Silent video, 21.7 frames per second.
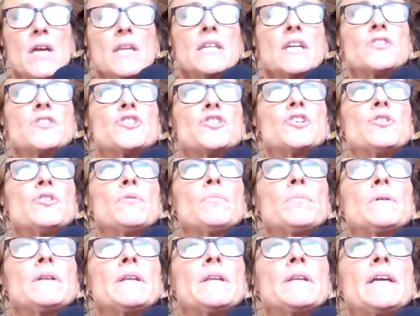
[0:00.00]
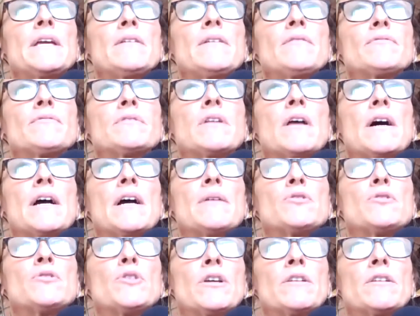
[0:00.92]
Now, do you believe
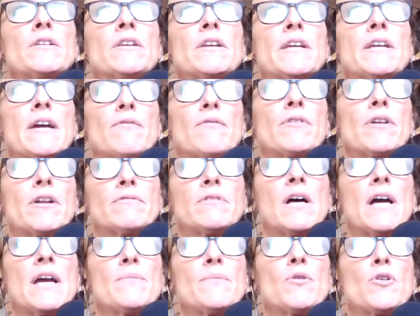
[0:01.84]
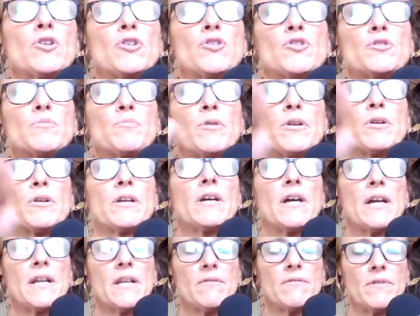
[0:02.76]
Lyme, you can get rid of Lyme, or you just put it
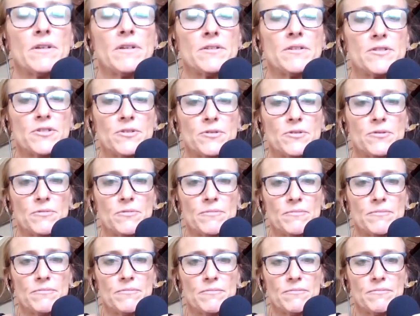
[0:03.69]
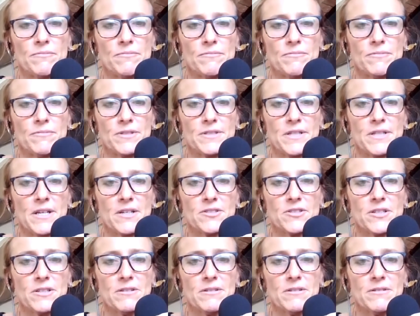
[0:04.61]
kind of into
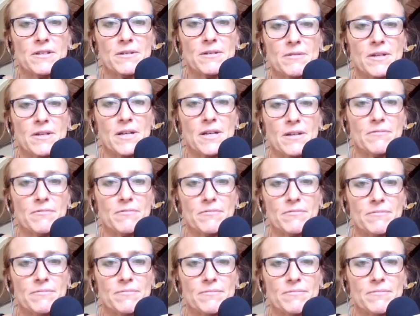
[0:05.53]
recession and kind of?